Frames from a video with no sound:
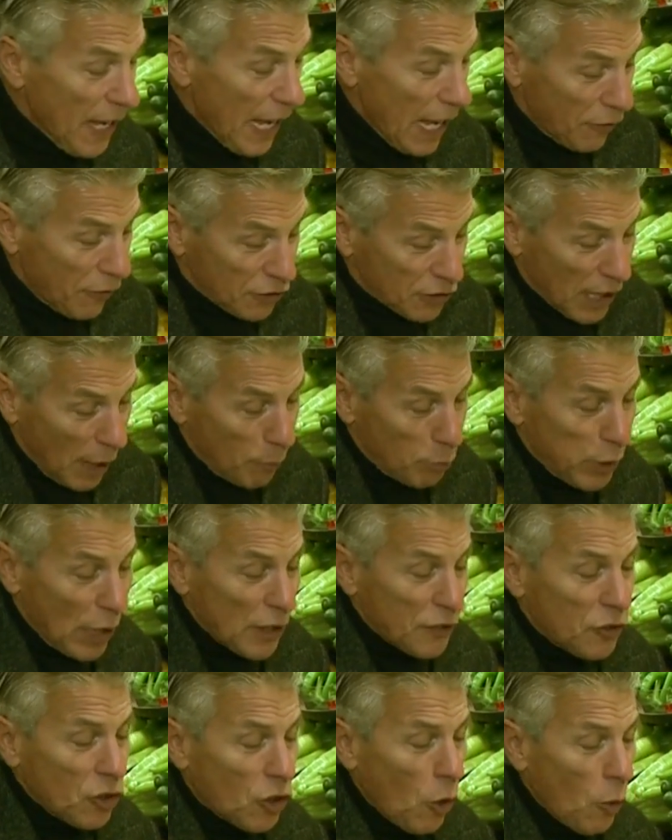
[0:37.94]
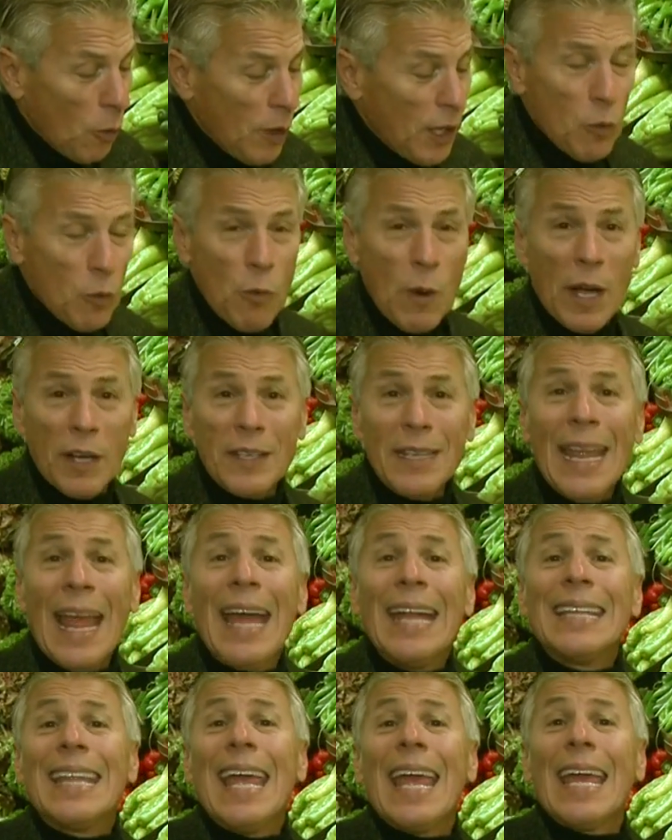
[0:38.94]
If it's got plastic already around it,
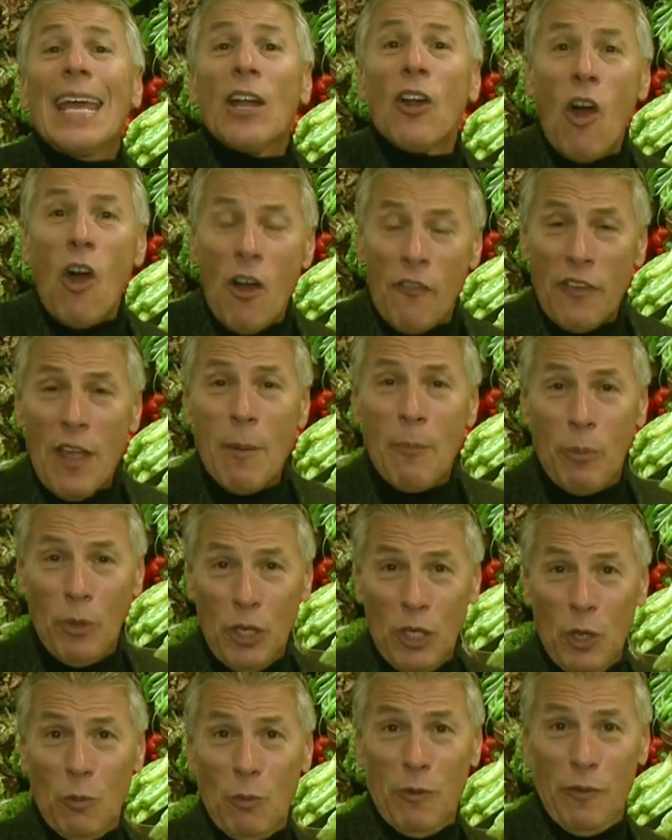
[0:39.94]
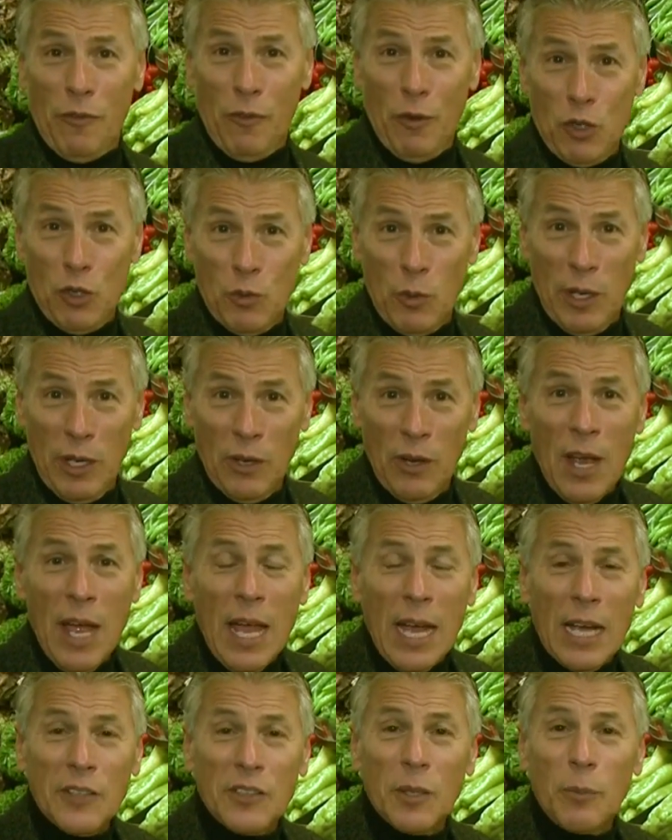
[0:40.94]
take it off and put it in the refrigerator
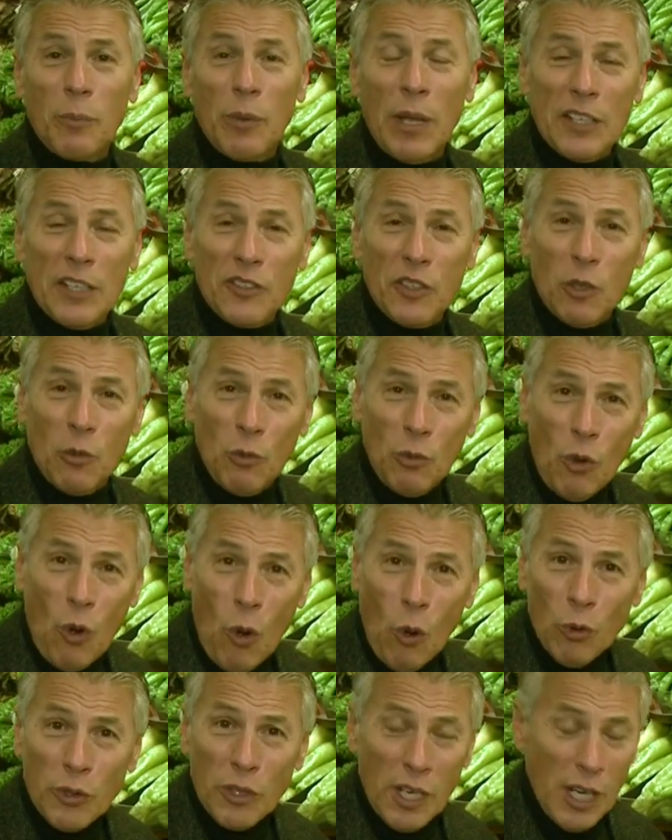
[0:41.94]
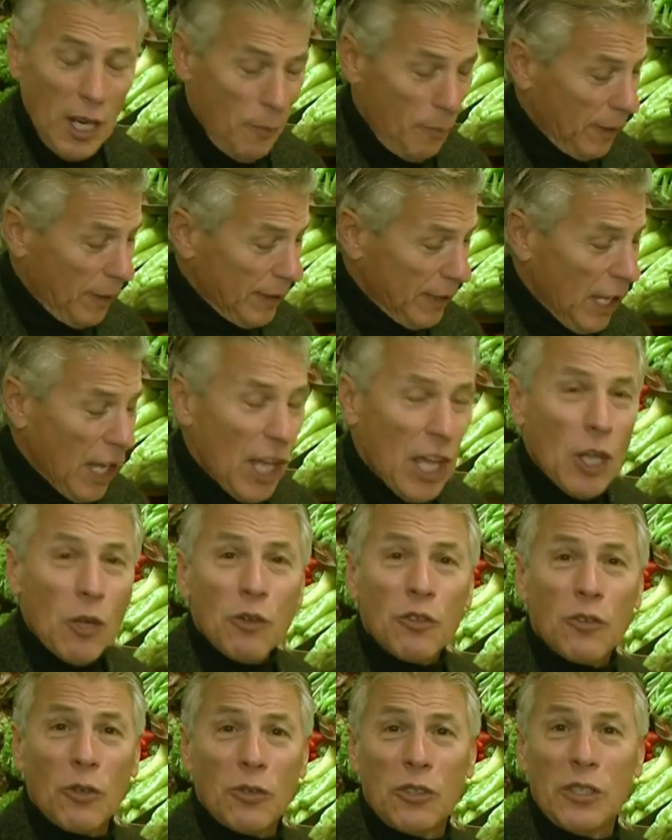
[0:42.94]
because the plastic will hold it up and
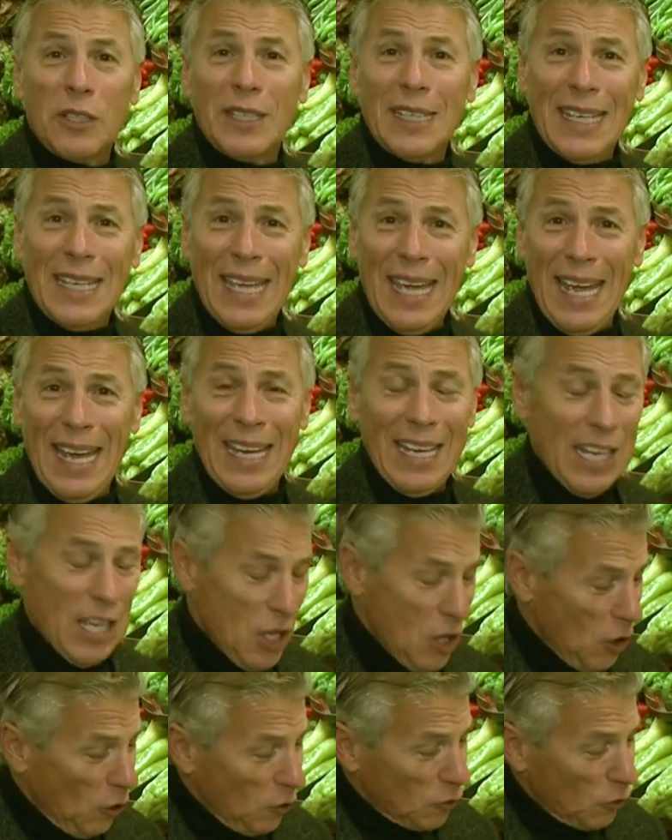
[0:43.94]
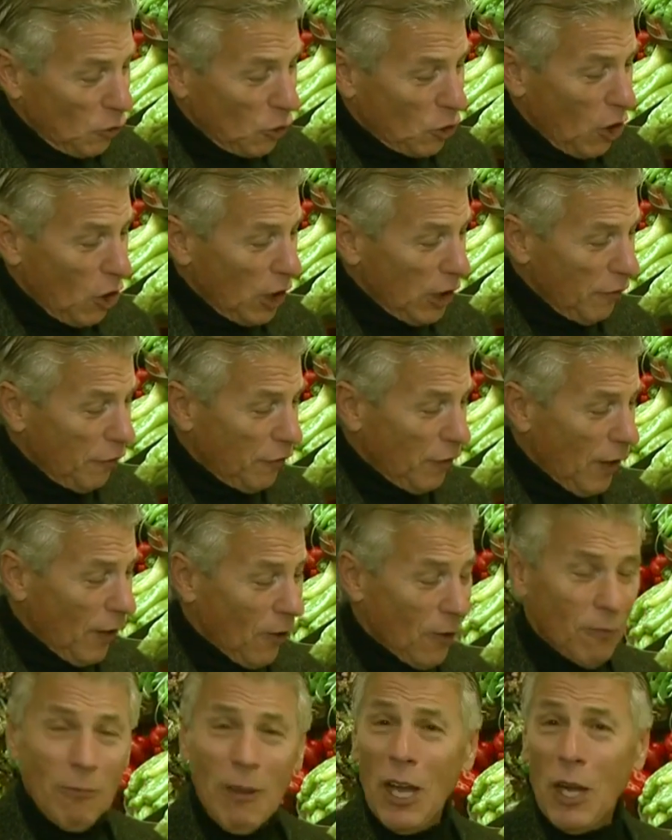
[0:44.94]
it'll start to decay. So
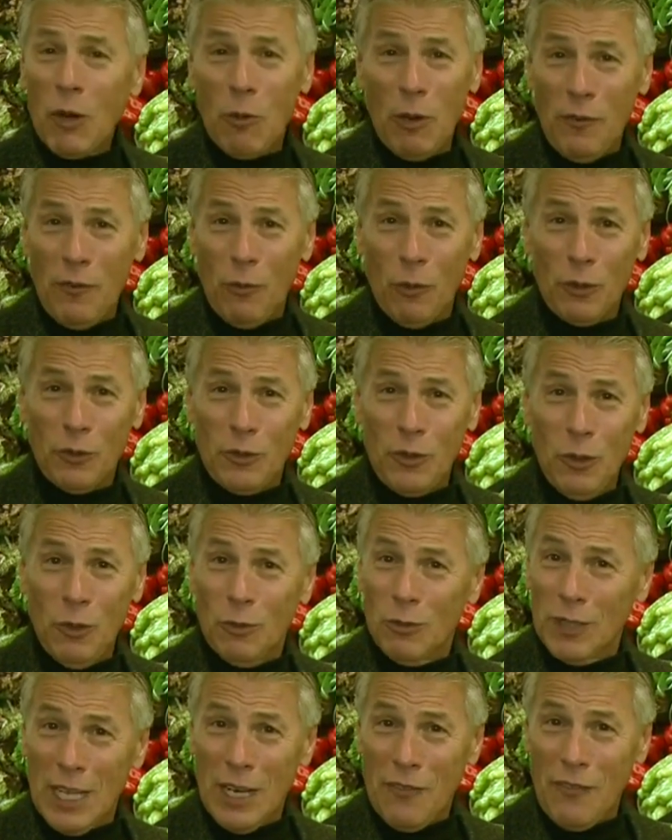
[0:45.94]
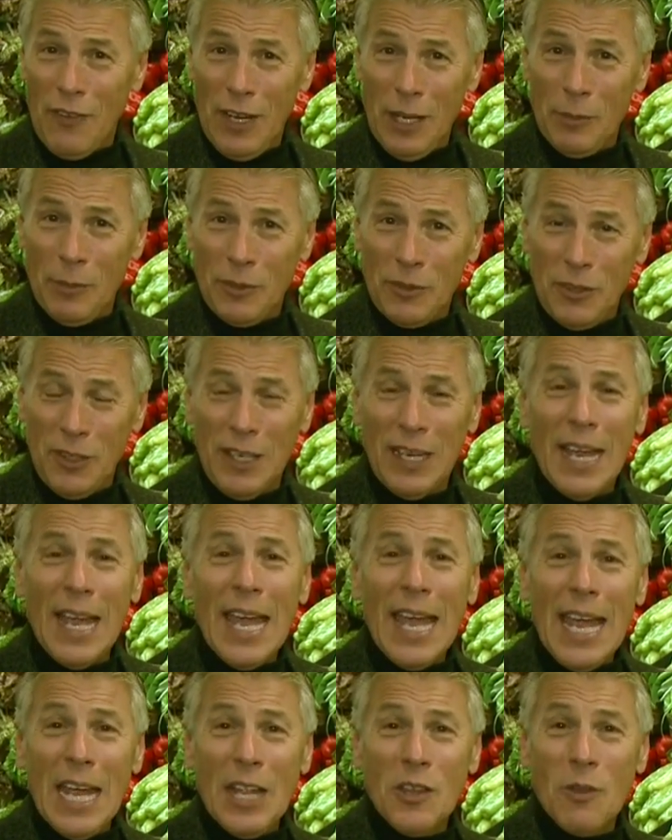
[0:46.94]
cauliflower, and great for us too, a lot of vitamin C.
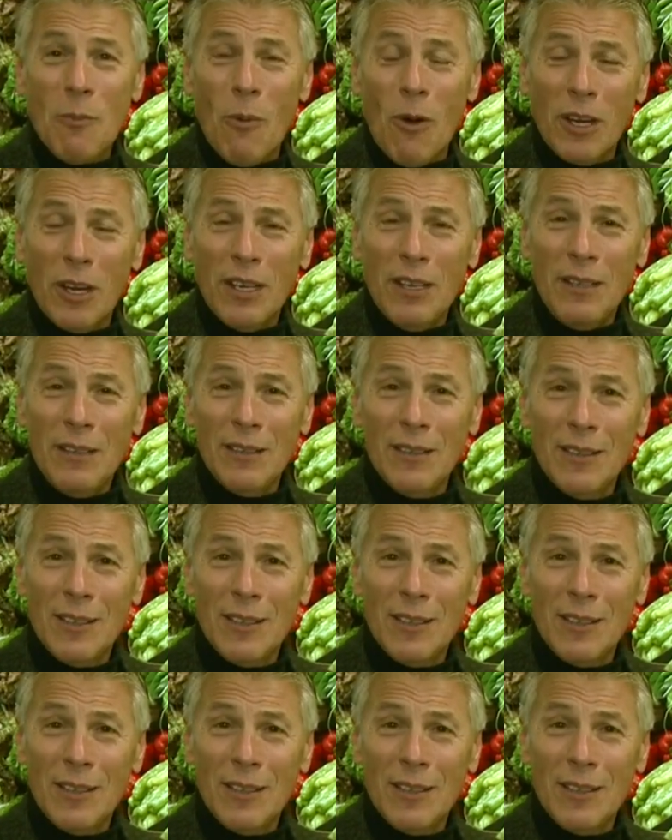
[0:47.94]
In the market,